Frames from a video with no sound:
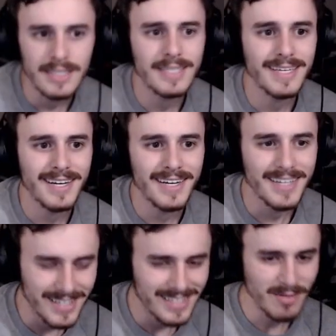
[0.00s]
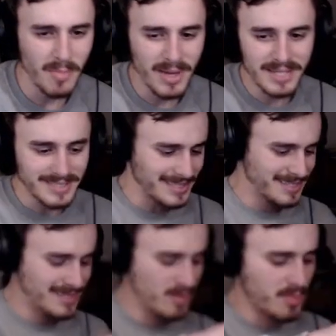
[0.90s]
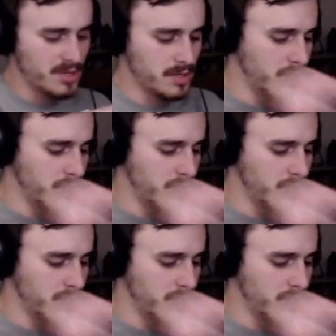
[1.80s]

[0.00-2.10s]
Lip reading: Yeah, I'm a bachelor. I'm a punk.